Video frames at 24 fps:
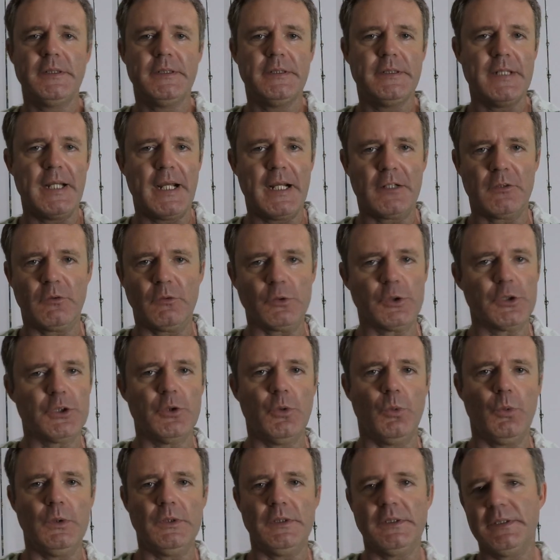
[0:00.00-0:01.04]
tackle
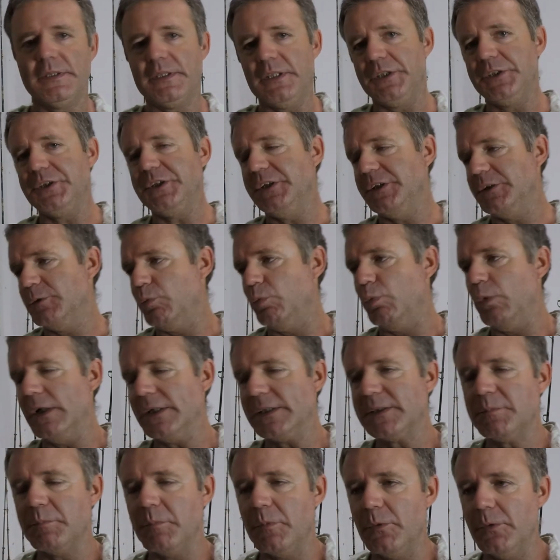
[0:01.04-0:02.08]
stores such as
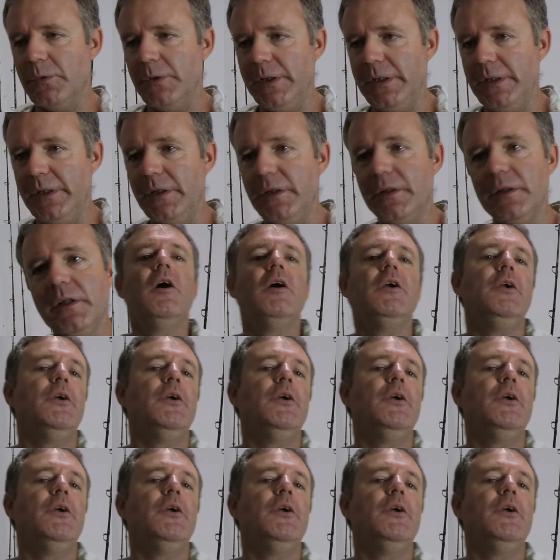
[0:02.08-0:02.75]
West Marine.